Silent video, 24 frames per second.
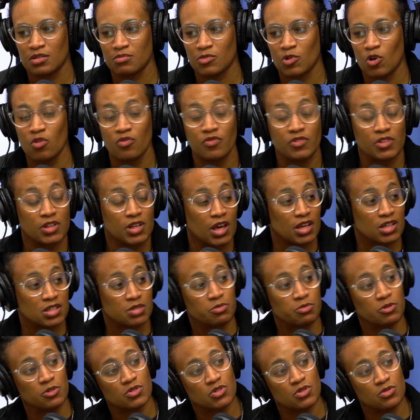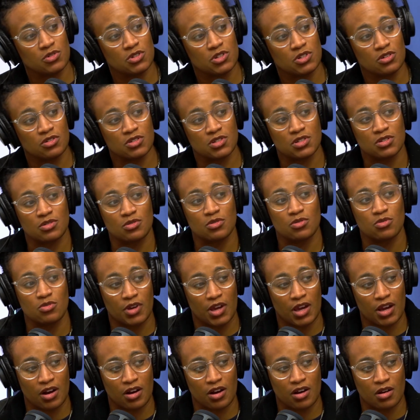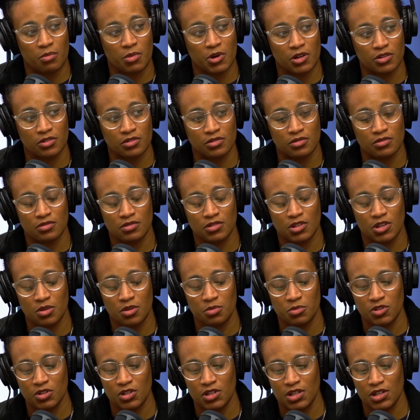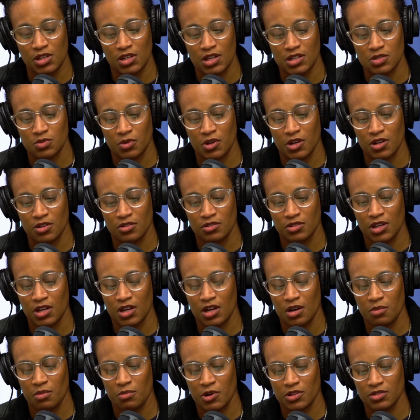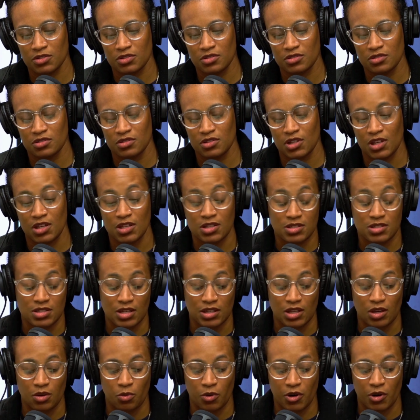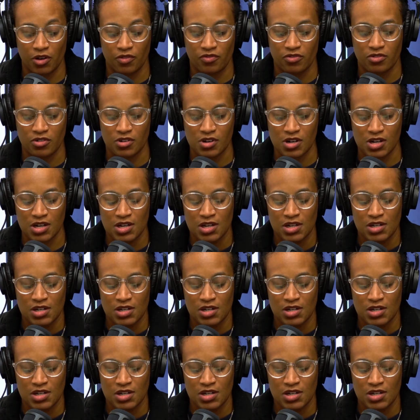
hopefully get exposed to adults who care about community as well and care about the kids that they work for.